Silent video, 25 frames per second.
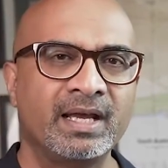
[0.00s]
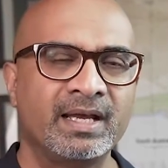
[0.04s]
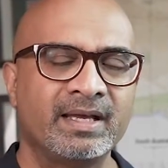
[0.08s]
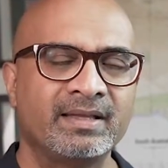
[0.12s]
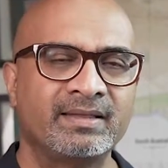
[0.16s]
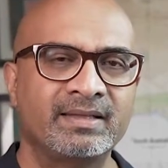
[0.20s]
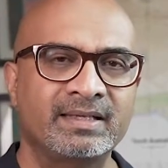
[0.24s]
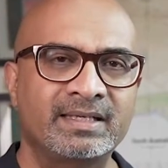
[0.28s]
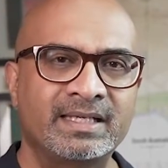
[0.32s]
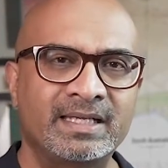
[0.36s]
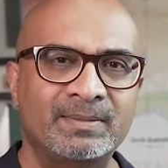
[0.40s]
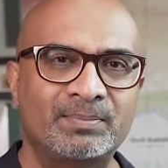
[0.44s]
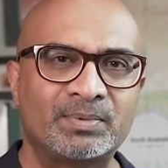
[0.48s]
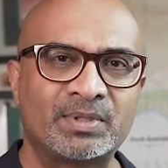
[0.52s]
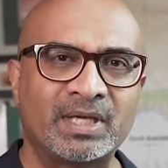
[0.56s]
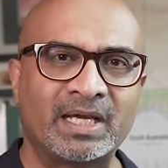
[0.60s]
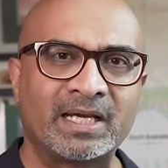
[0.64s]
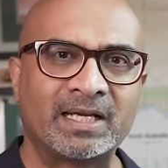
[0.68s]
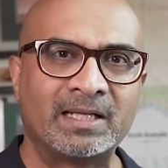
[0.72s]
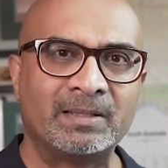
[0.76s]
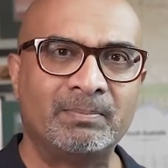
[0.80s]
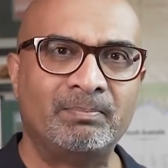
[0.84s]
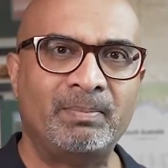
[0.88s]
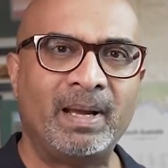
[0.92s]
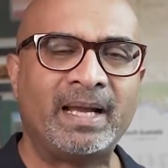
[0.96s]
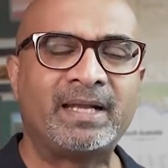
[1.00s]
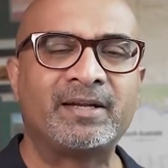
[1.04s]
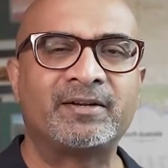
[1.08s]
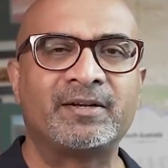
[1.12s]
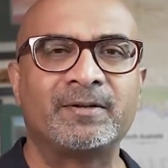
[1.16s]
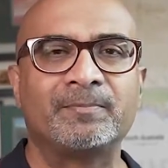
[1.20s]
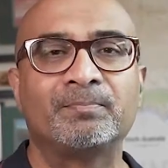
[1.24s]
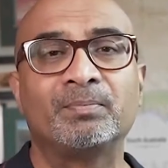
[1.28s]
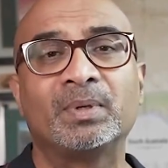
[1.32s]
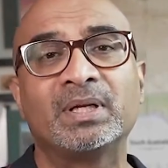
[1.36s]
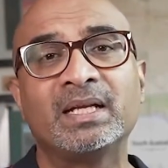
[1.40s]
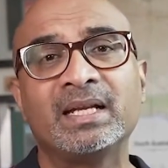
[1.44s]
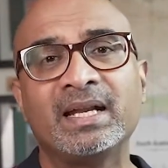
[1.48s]
the deep cycle
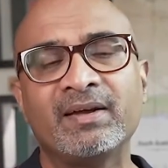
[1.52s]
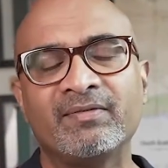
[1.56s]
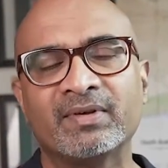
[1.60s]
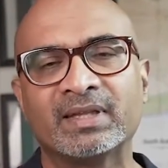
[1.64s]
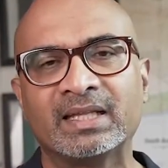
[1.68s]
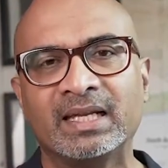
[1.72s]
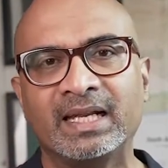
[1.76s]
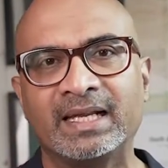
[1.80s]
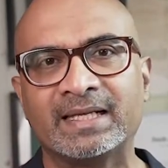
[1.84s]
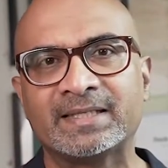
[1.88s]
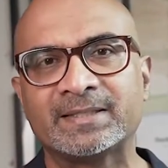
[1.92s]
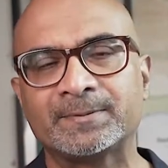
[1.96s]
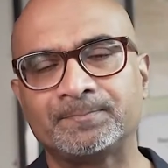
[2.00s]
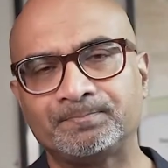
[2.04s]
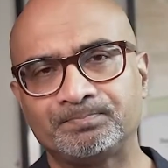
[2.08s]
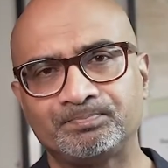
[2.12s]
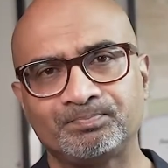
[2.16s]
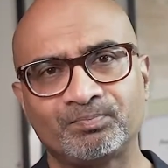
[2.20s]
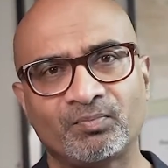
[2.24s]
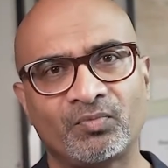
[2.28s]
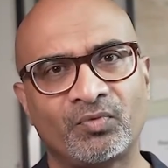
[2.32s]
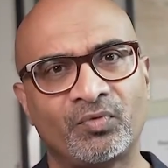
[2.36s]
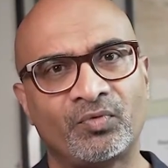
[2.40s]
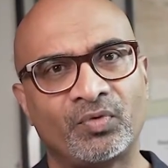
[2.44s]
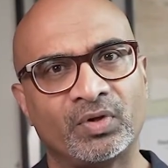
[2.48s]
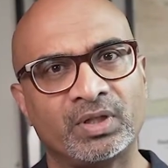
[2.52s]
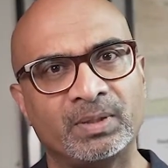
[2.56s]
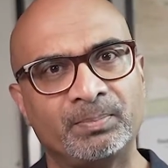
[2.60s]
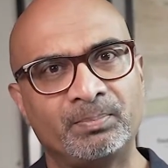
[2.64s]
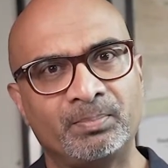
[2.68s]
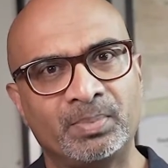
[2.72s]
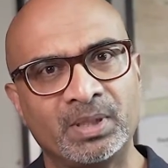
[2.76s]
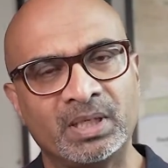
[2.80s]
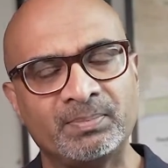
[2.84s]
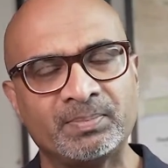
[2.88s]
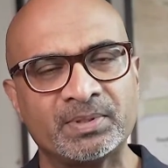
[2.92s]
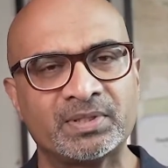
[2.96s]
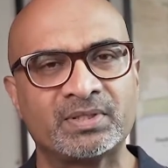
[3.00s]
battery. But nevertheless, for the
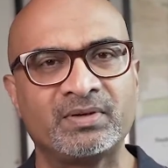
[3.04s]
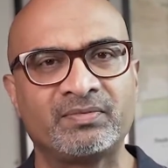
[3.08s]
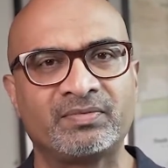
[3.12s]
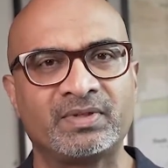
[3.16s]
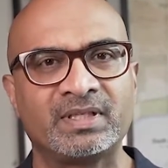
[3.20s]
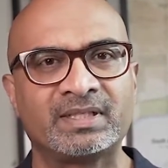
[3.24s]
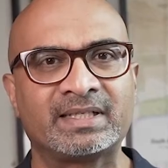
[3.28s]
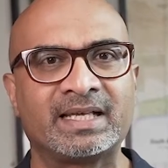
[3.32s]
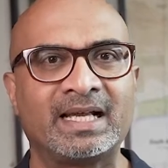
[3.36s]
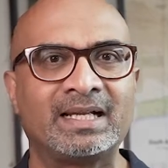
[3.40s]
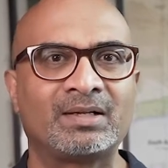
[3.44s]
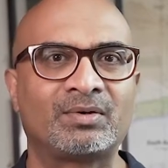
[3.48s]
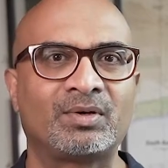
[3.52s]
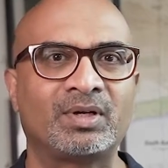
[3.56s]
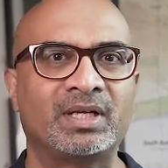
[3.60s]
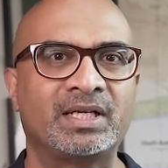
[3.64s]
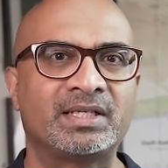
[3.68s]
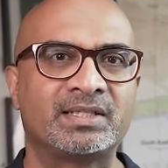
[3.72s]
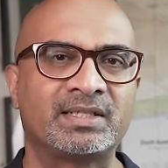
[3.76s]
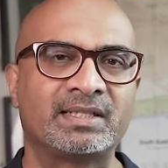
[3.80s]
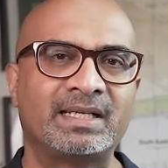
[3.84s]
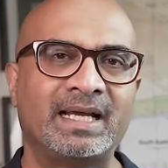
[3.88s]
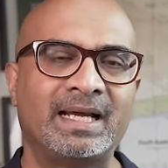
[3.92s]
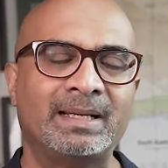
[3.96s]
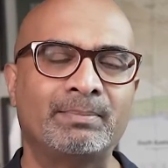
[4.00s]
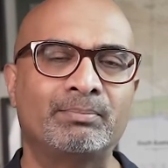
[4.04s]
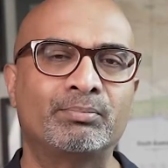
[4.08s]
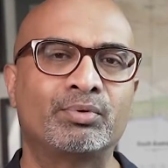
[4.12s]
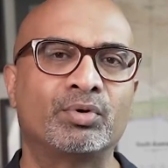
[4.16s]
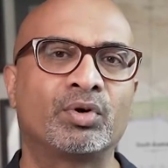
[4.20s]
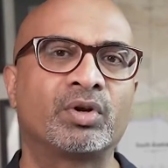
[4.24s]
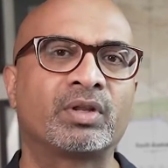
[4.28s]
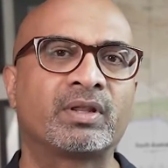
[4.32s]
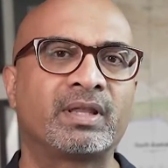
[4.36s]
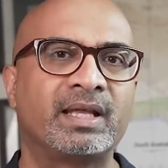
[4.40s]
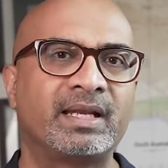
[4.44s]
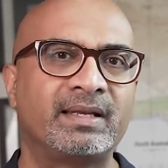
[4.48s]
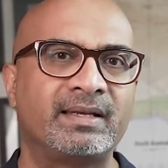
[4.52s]
purpose of this calculation, I
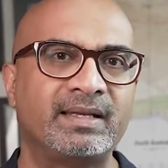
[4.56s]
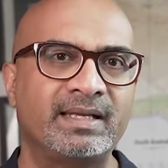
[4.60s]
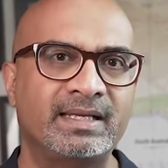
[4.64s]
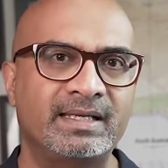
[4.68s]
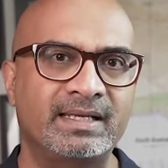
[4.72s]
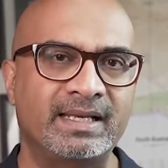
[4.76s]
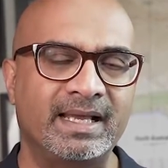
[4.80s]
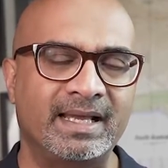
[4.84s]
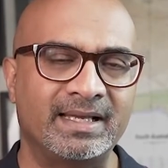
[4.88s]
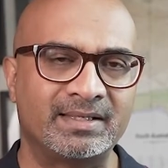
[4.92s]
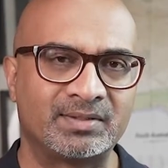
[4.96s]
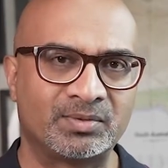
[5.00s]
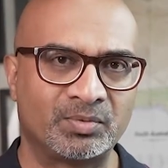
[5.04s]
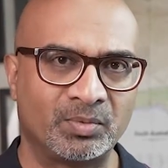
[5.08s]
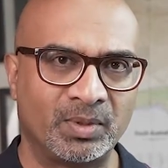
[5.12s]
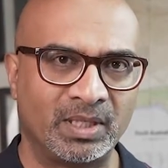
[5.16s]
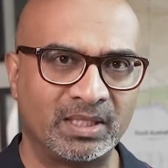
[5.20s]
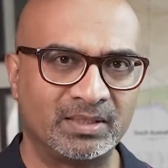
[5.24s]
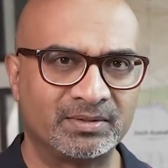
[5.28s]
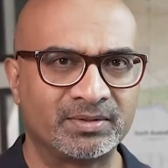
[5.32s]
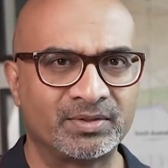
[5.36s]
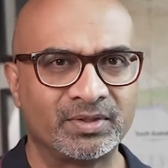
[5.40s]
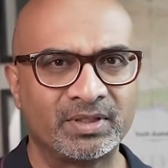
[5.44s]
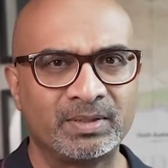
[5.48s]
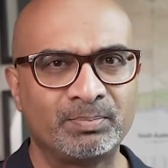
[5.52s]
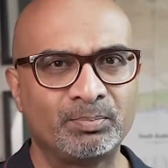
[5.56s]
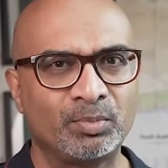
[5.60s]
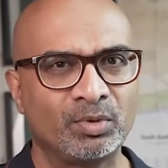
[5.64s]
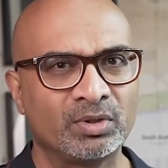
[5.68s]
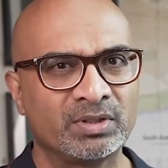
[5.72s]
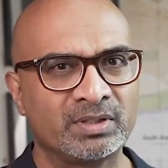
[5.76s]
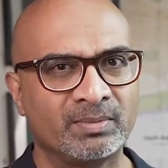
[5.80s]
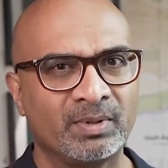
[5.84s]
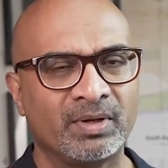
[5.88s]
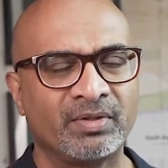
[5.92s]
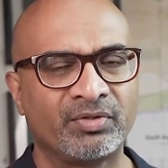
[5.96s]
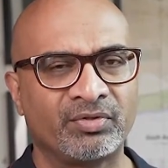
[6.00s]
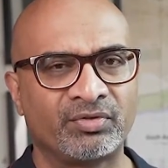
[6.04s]
brought that in as well. So it
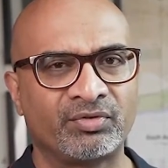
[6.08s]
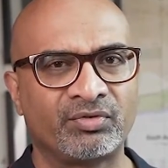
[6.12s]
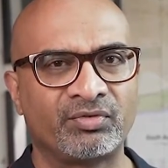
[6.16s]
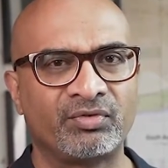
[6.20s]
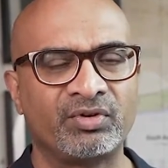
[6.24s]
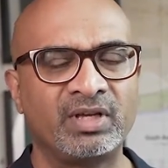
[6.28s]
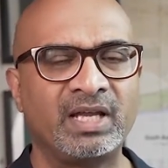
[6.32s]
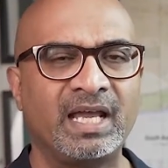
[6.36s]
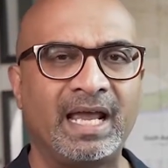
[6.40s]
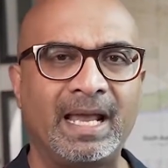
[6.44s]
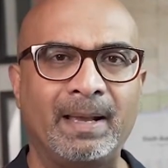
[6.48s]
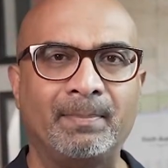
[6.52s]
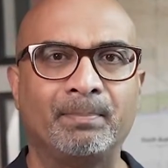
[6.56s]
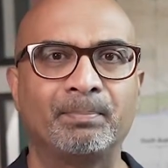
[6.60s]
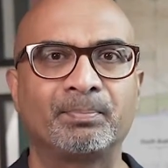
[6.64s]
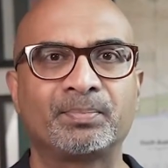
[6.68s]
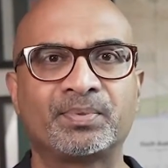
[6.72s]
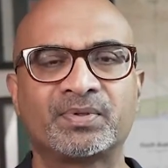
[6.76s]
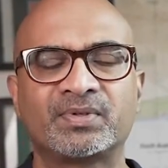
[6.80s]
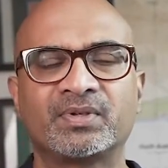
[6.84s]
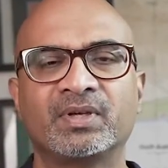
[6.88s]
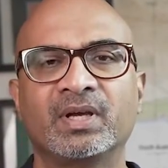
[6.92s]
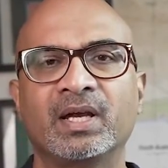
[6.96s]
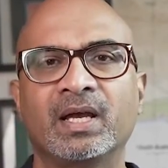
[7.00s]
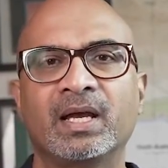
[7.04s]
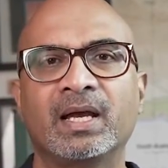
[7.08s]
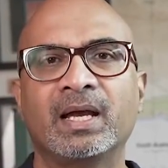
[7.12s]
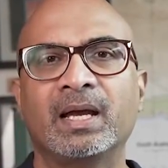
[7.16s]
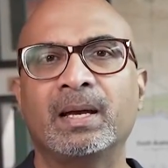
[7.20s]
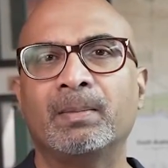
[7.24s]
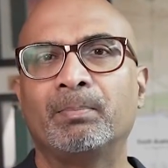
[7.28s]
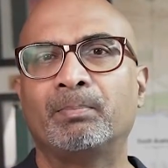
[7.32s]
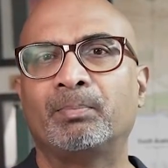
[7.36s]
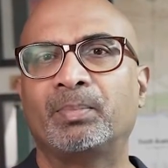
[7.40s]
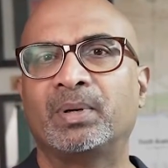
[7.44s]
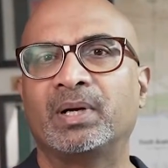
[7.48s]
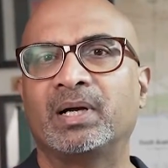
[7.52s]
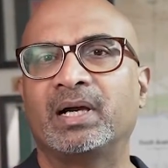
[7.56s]
pulls about 3 amps
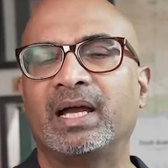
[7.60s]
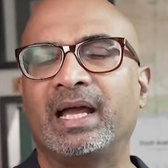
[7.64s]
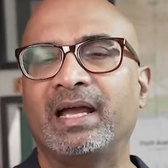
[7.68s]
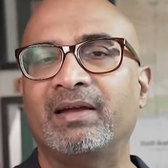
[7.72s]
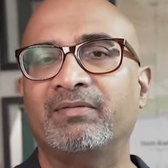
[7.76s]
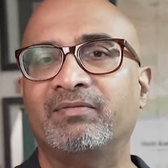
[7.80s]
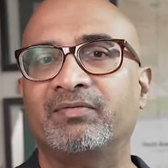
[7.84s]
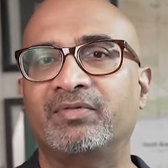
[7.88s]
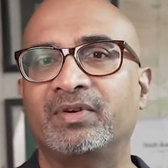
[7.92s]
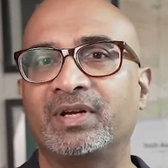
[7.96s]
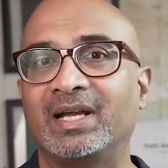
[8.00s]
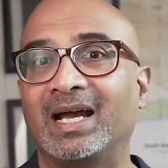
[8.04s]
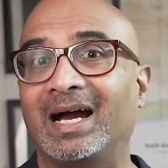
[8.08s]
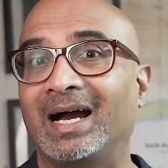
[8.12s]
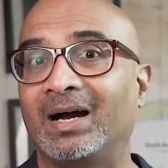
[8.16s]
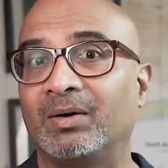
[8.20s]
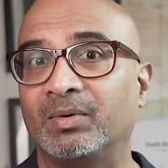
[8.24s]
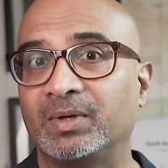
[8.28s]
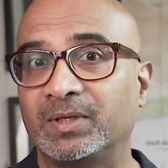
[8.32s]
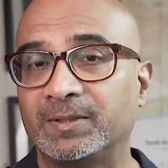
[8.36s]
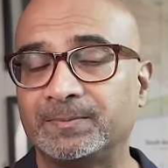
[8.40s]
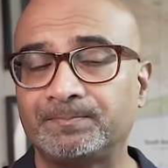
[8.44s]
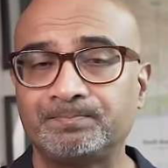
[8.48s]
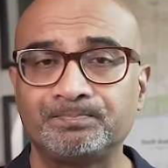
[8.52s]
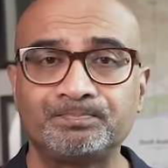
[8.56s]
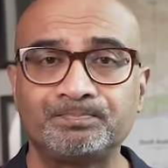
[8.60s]
per every hour.